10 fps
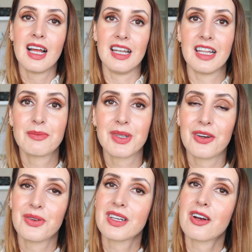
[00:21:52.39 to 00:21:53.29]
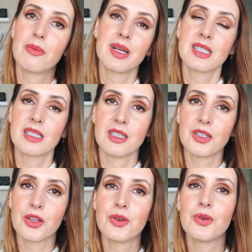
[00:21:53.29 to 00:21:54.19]
Let me know in the comments, did
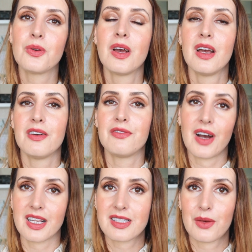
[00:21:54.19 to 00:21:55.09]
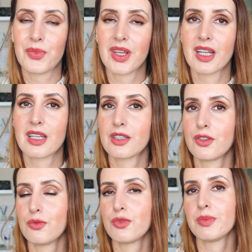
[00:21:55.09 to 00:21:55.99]
you find something
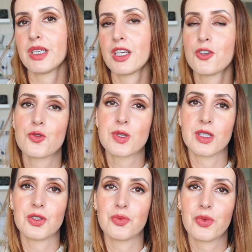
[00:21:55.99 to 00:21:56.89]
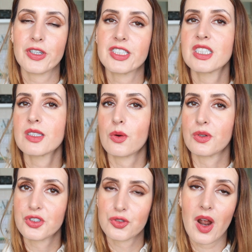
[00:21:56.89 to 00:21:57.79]
that you would be interested to purchase
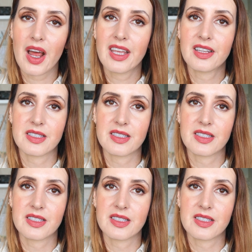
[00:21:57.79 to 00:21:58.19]
or try?